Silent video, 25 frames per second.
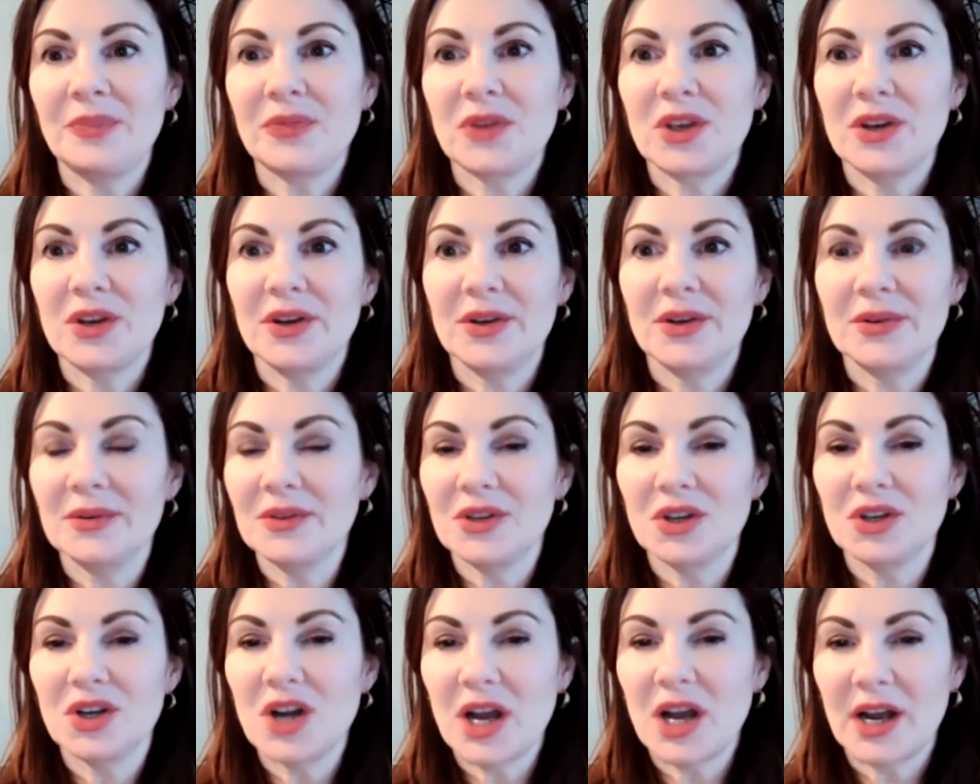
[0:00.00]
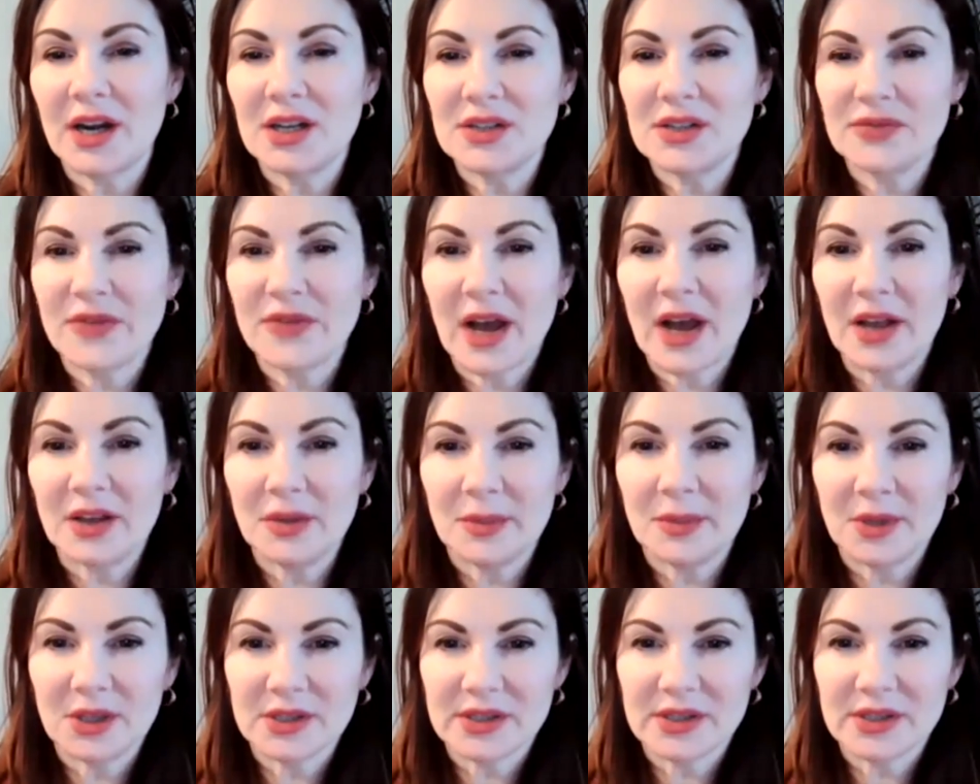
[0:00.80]
you're not as
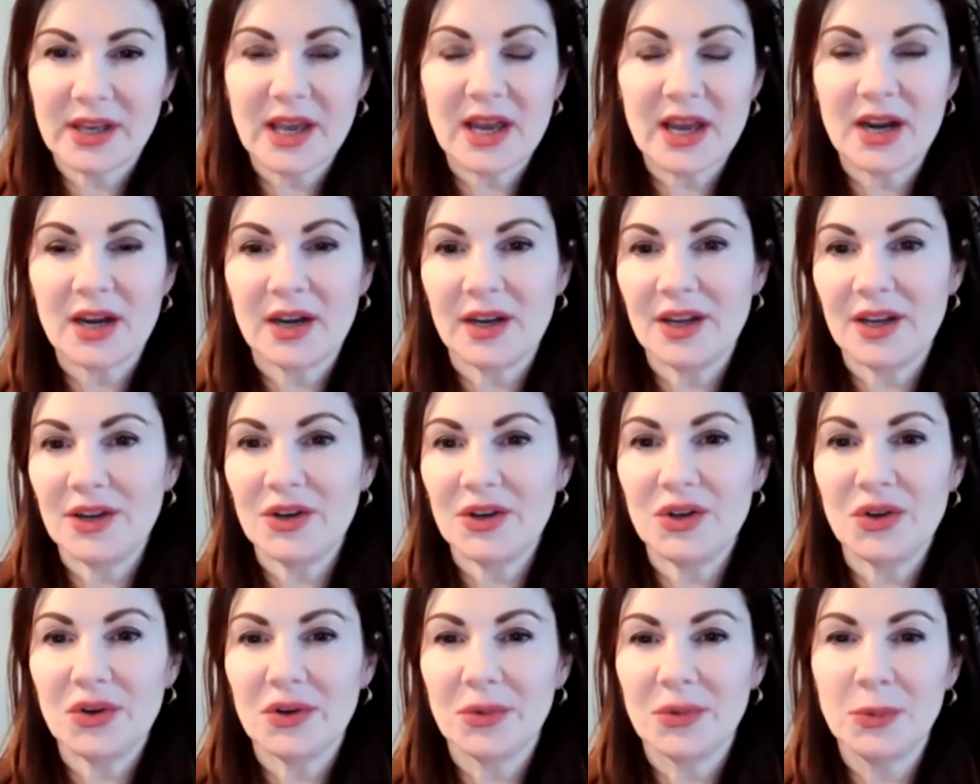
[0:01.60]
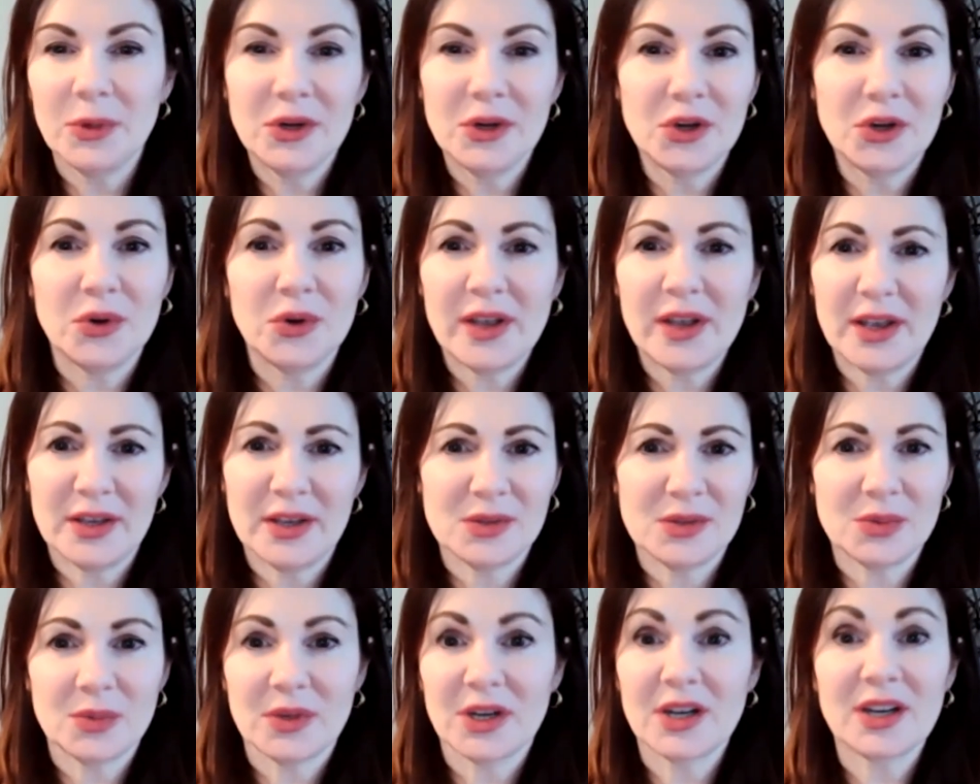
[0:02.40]
valuable as a candidate who
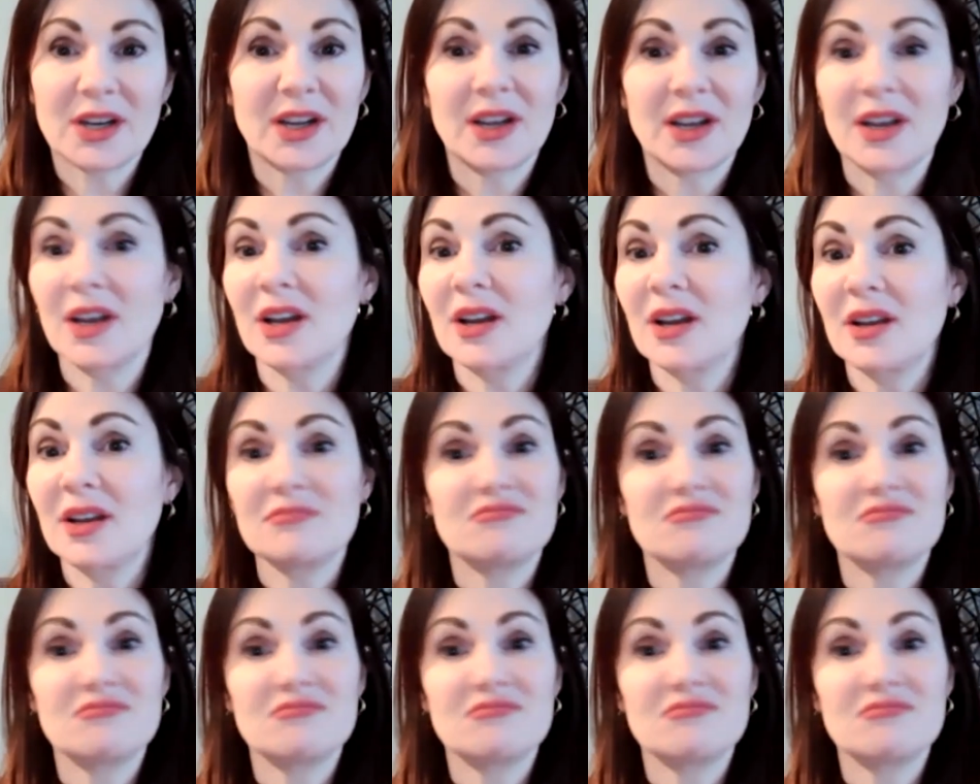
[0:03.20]
is working.